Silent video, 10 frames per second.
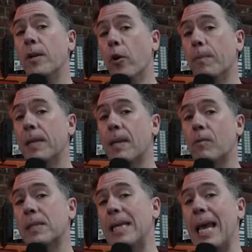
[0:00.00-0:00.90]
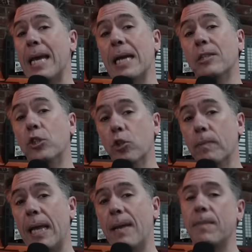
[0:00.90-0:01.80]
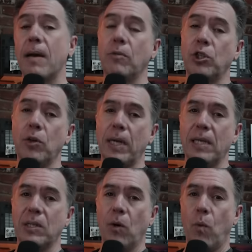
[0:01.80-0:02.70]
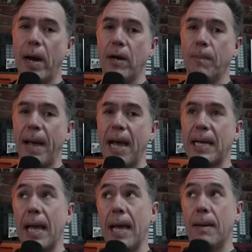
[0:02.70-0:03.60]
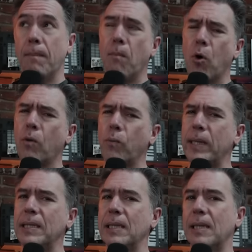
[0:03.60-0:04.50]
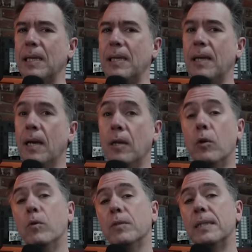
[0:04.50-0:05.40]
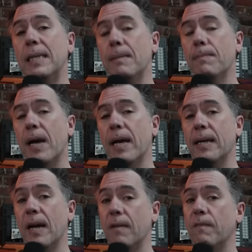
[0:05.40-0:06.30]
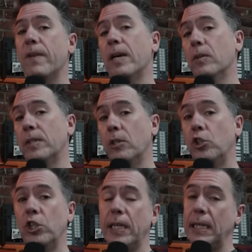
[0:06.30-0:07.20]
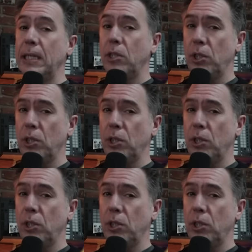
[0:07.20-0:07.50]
Notably, there was the AI Doom game that was showcased a while back, and more recently, Google's DeepMind unveiled Genie